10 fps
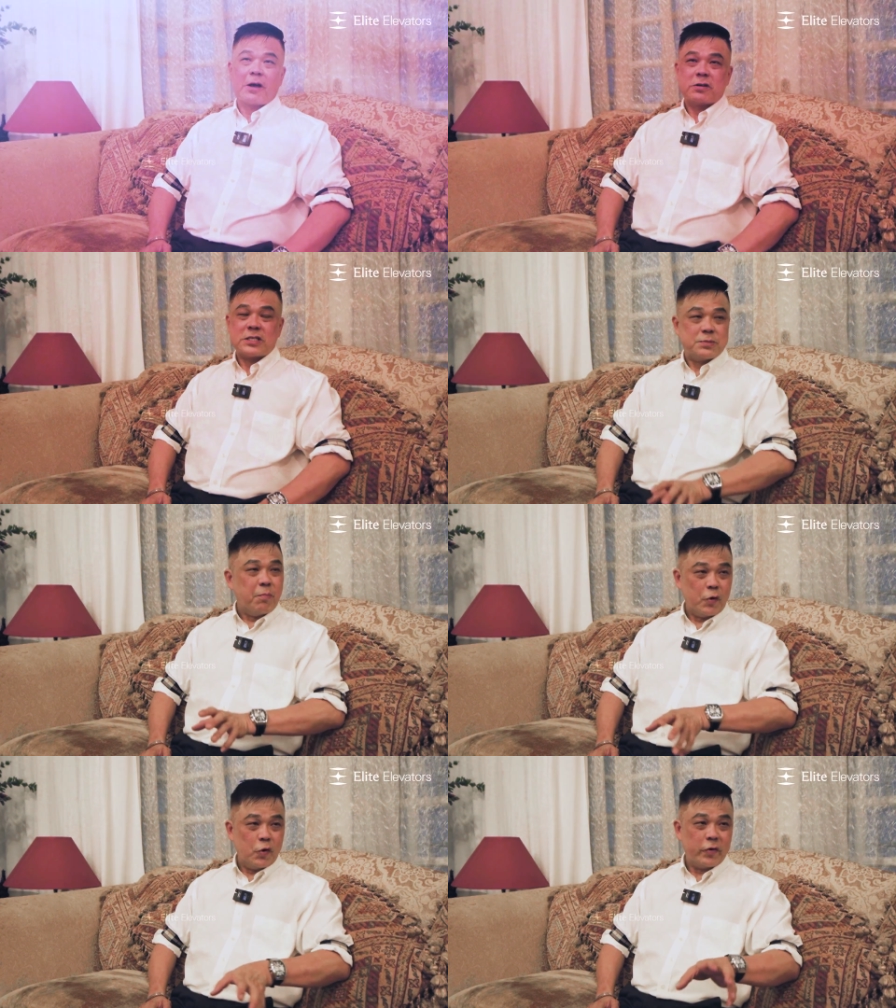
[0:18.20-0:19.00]
because it's
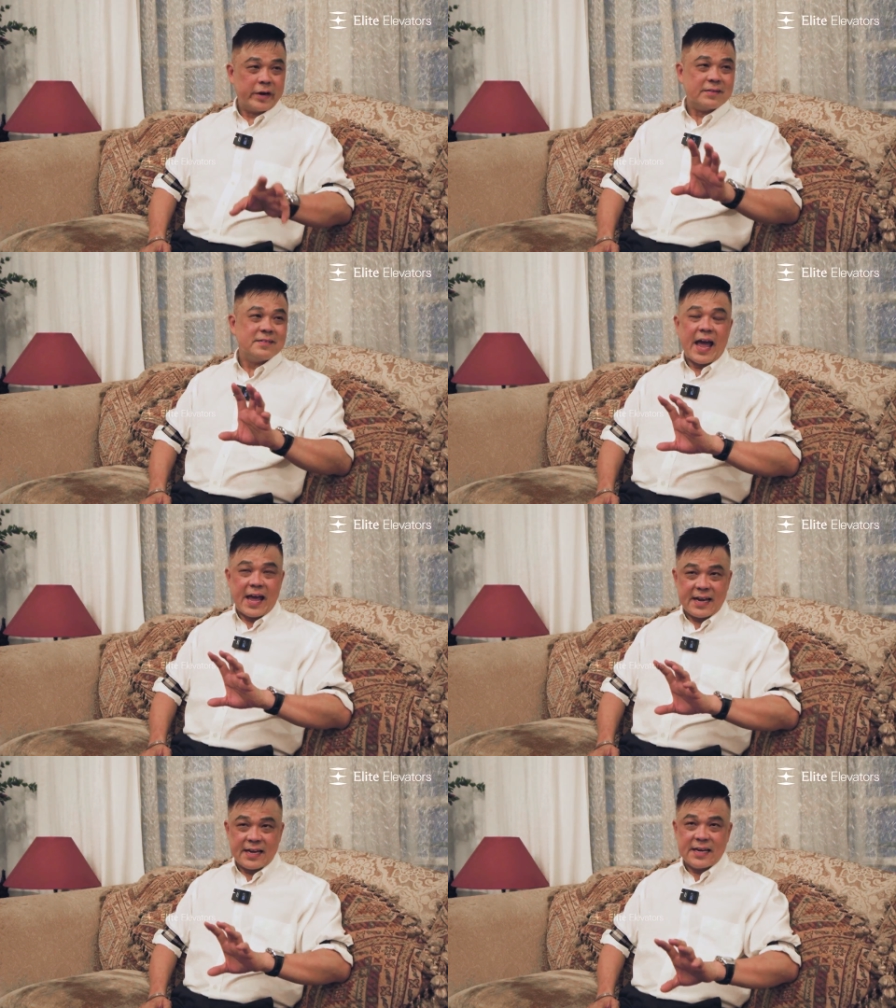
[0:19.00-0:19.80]
monorail
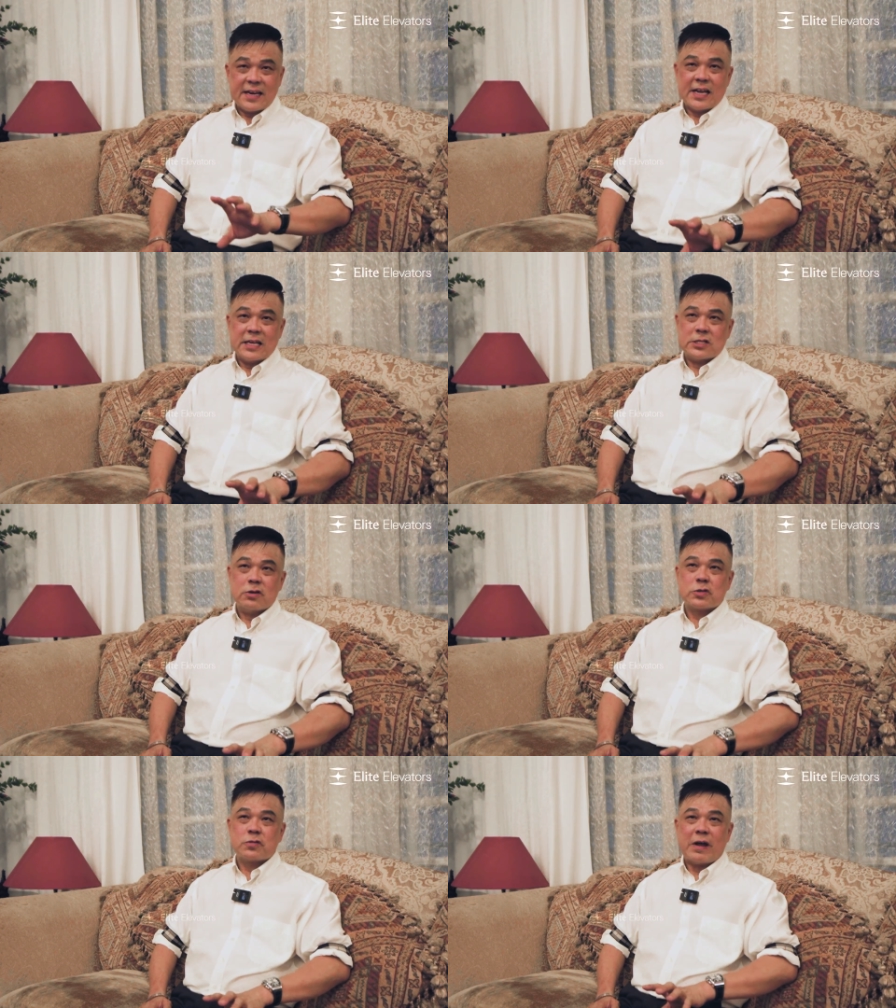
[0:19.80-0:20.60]
and it
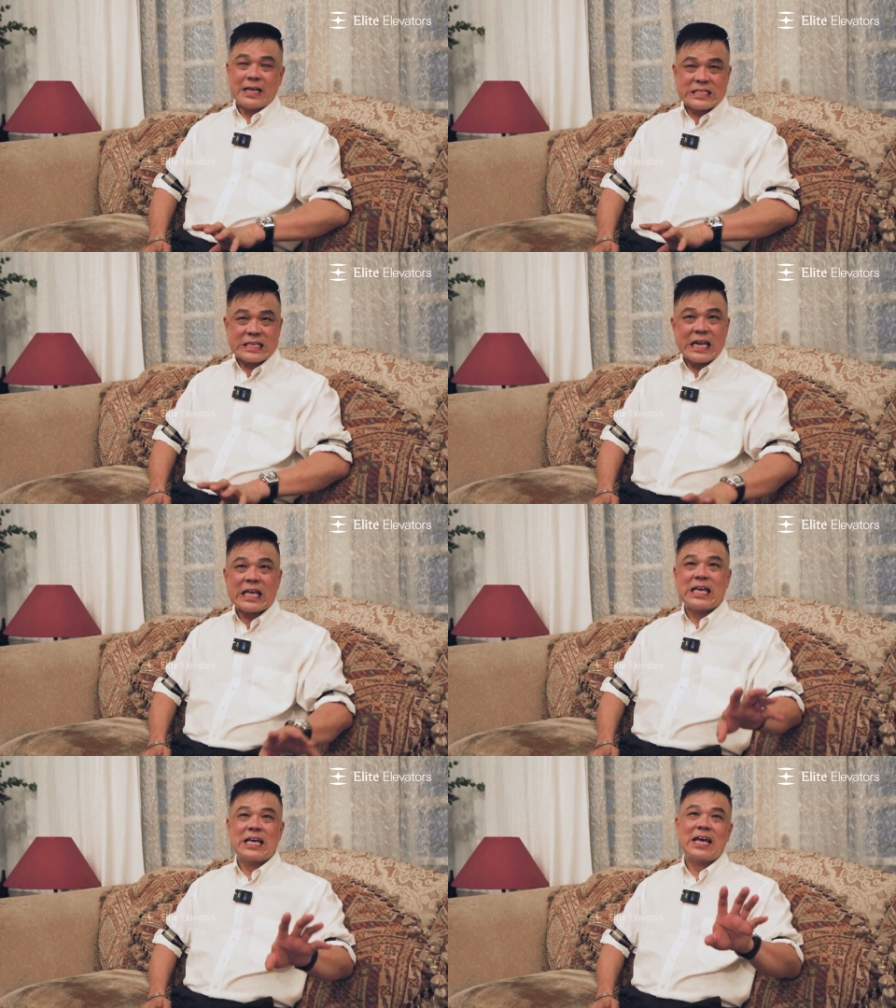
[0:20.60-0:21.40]
looks very
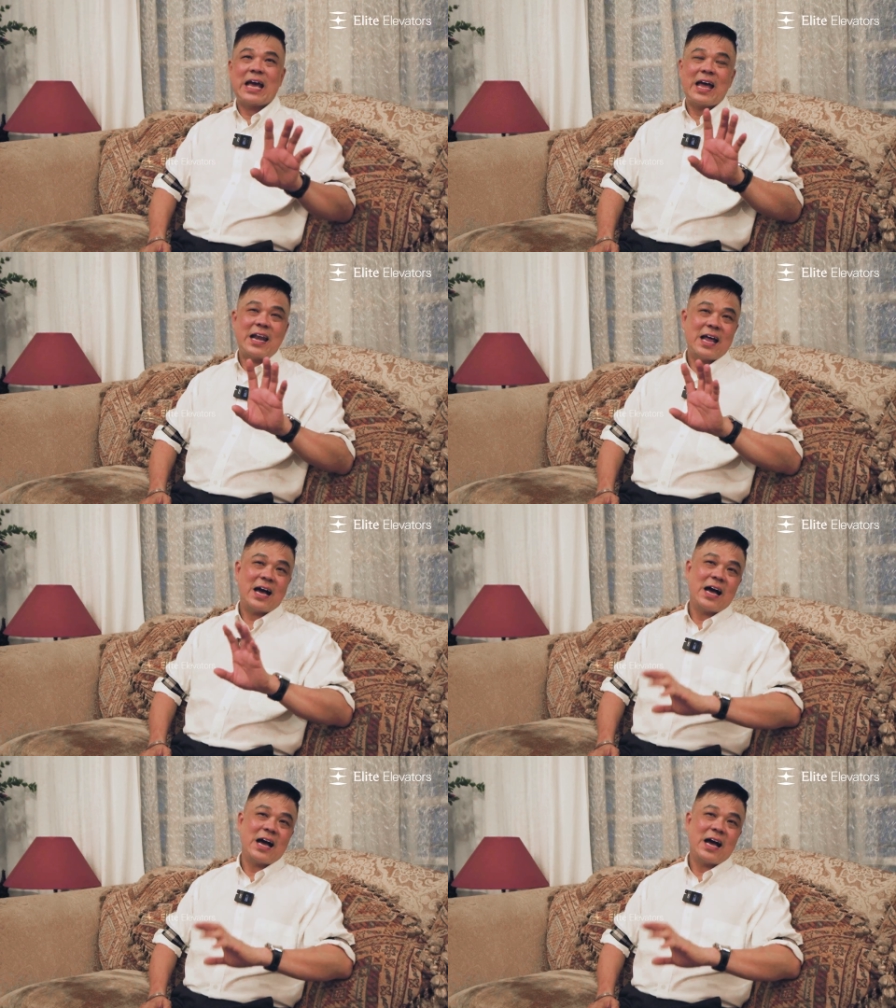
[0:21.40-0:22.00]
slick, and